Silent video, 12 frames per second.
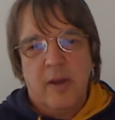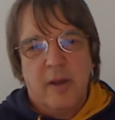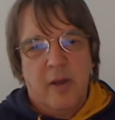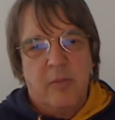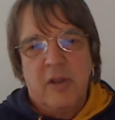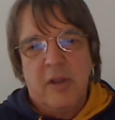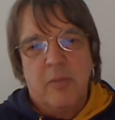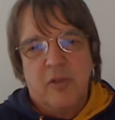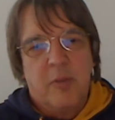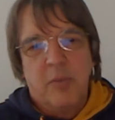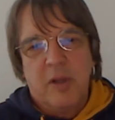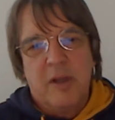and we
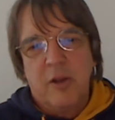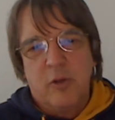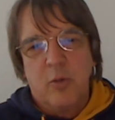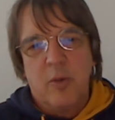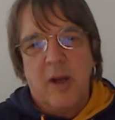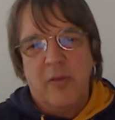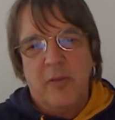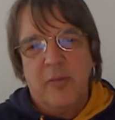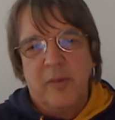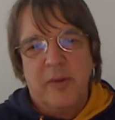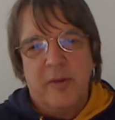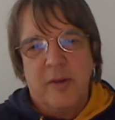simply need to
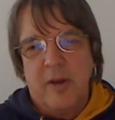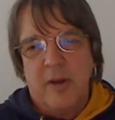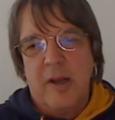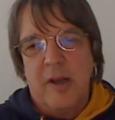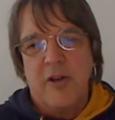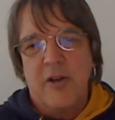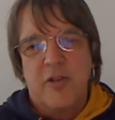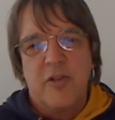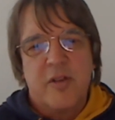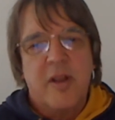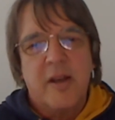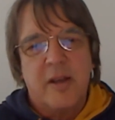run larger
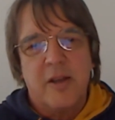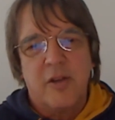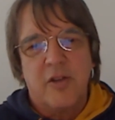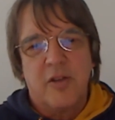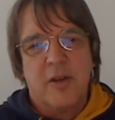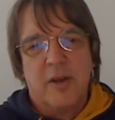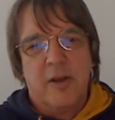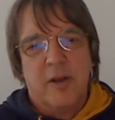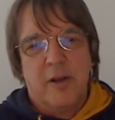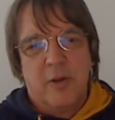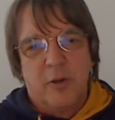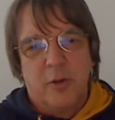studies.
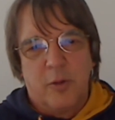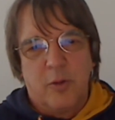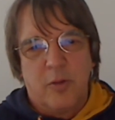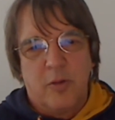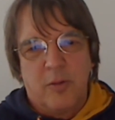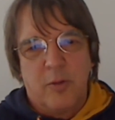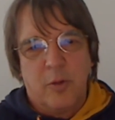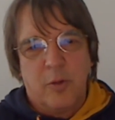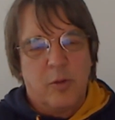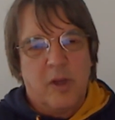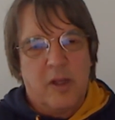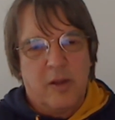
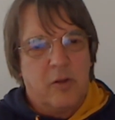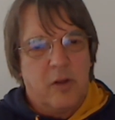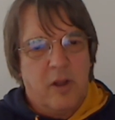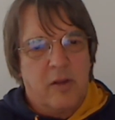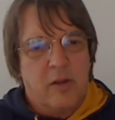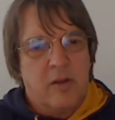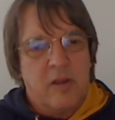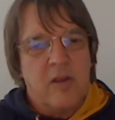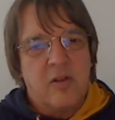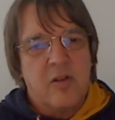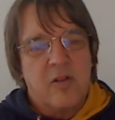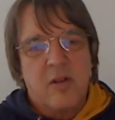to get
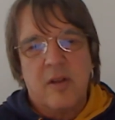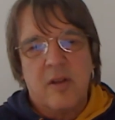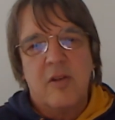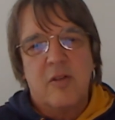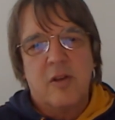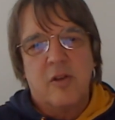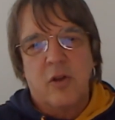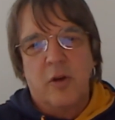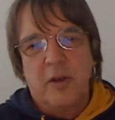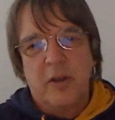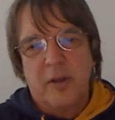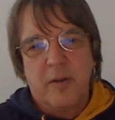decent statistics
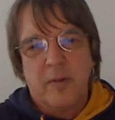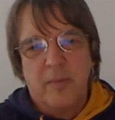on it.